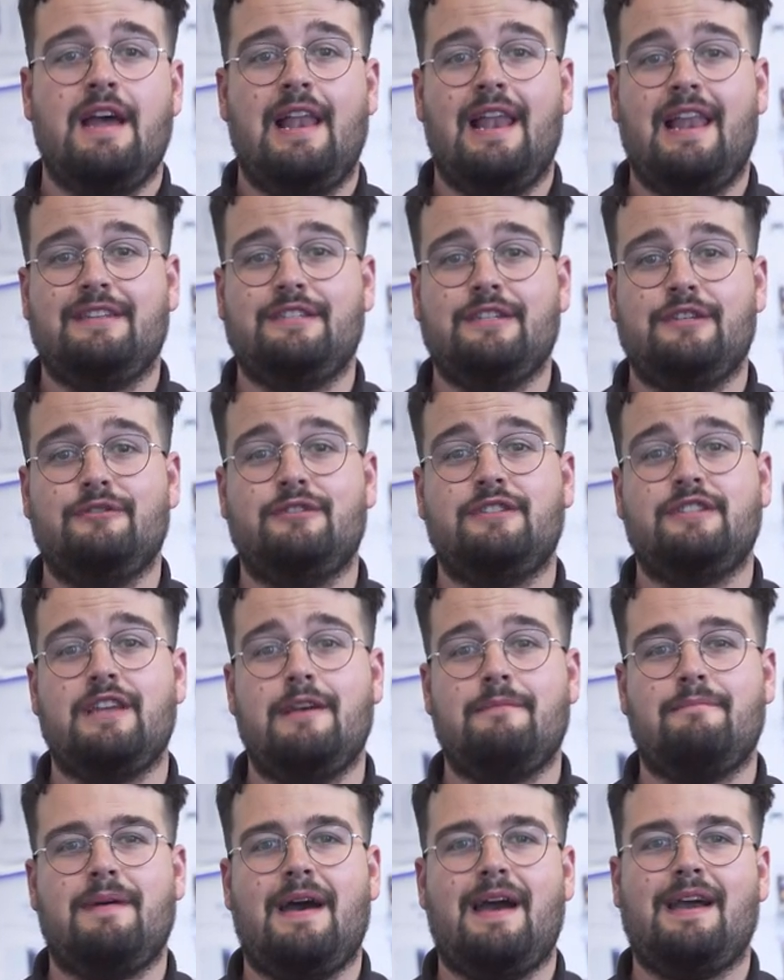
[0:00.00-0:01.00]
letting you
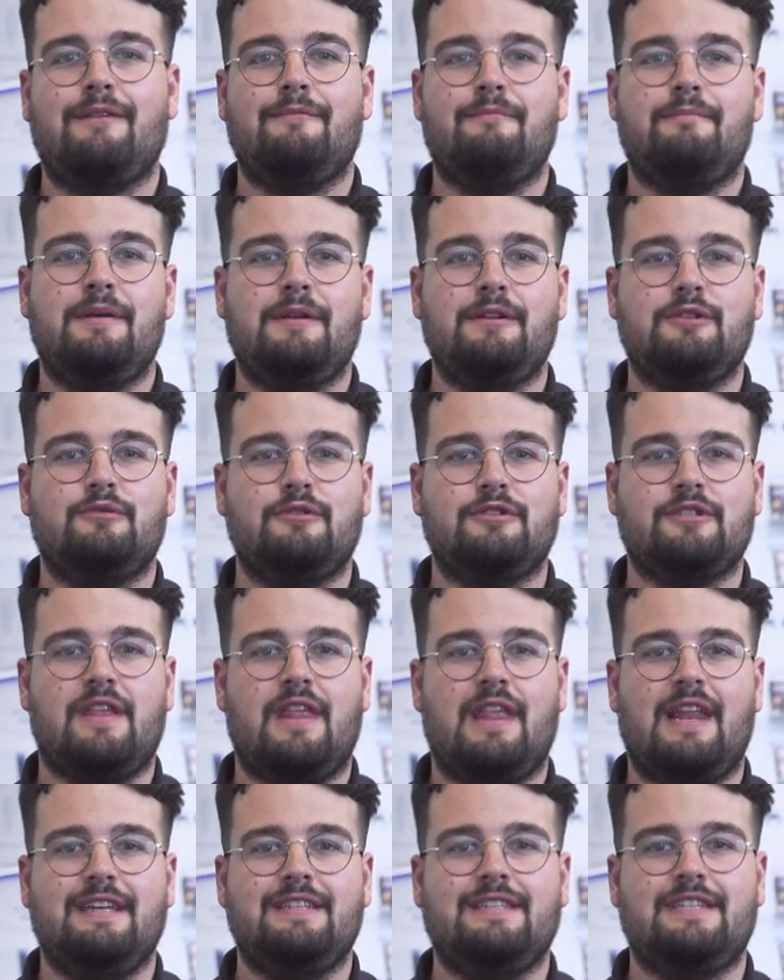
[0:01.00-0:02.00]
sit back and binge watch the
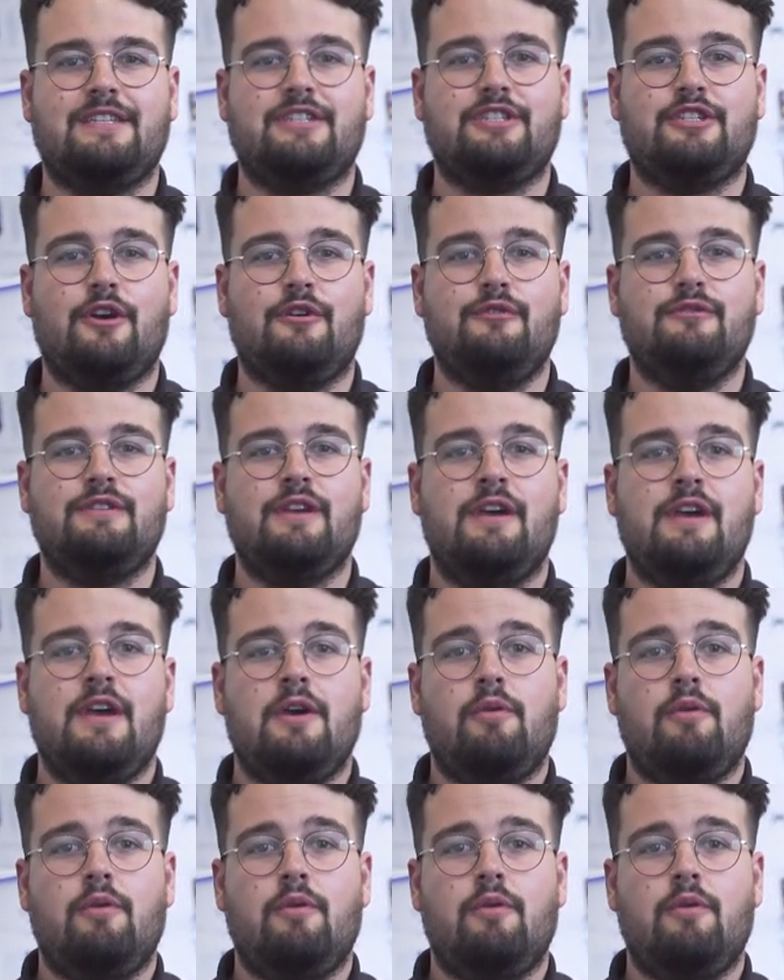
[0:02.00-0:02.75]
latest shows